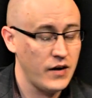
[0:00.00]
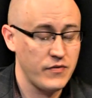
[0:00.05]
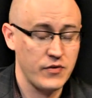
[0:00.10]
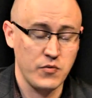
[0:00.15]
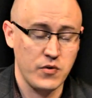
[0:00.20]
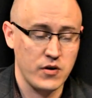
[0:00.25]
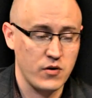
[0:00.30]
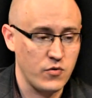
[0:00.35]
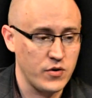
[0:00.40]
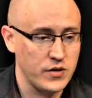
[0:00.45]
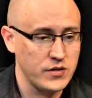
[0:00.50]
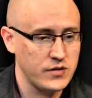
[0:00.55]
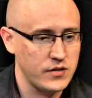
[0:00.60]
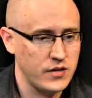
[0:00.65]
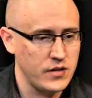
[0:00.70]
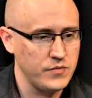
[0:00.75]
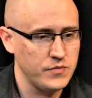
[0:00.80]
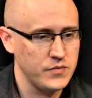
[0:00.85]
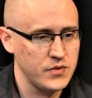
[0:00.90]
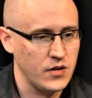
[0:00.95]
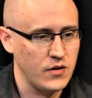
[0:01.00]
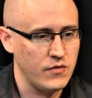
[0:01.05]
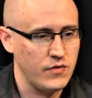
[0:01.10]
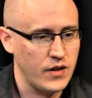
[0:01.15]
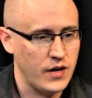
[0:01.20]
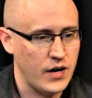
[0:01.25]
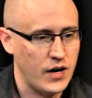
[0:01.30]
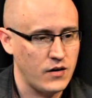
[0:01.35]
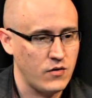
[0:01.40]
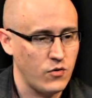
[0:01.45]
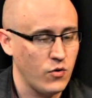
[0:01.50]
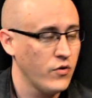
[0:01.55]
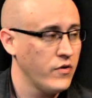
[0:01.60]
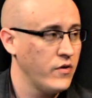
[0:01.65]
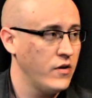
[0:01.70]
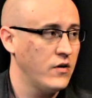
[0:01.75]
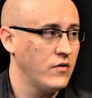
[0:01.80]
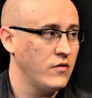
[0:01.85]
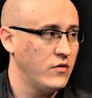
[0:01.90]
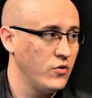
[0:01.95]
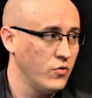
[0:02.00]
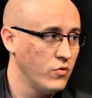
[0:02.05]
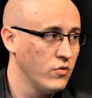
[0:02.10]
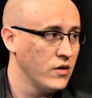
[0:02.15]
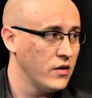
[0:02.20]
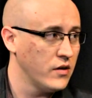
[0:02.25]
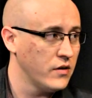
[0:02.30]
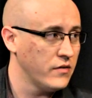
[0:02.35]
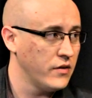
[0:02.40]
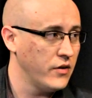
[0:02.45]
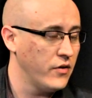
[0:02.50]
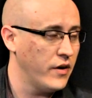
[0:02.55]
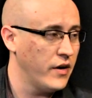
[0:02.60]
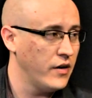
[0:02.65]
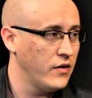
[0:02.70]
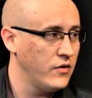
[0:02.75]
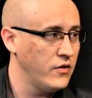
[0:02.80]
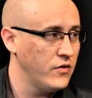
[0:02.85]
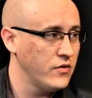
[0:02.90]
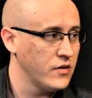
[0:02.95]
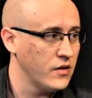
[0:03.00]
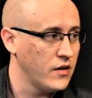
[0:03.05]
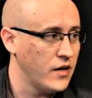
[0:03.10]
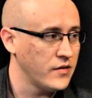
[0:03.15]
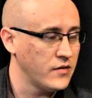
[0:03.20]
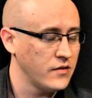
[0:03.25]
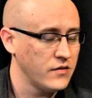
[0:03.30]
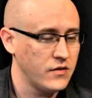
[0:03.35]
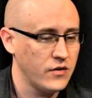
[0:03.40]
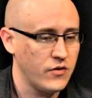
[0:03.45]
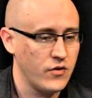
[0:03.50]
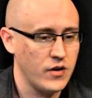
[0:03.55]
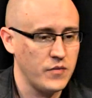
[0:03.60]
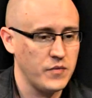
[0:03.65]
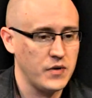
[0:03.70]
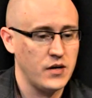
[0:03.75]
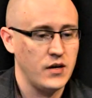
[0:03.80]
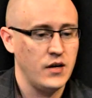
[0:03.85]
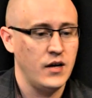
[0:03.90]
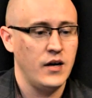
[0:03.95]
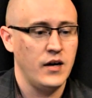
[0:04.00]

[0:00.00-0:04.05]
Everyone always skims over that, or your EULA, your End User License Agreement,